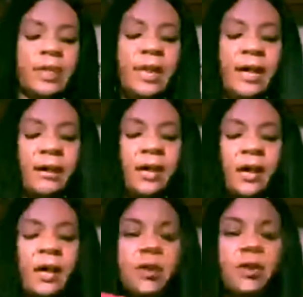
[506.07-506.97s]
that,
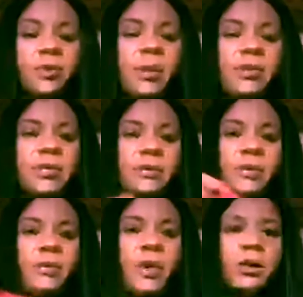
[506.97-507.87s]
and there may be something
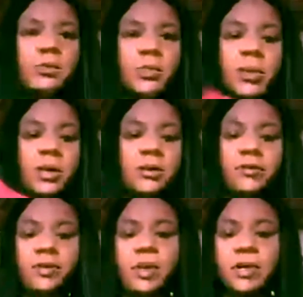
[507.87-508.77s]
around, but I
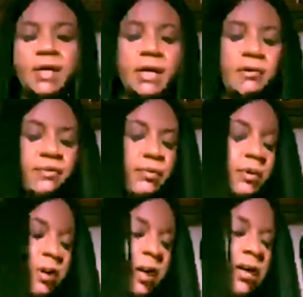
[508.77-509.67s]
never try to take it for
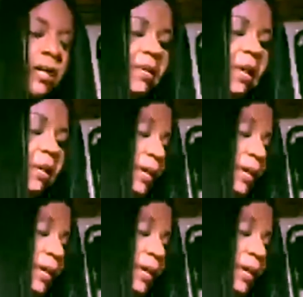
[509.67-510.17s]
granted that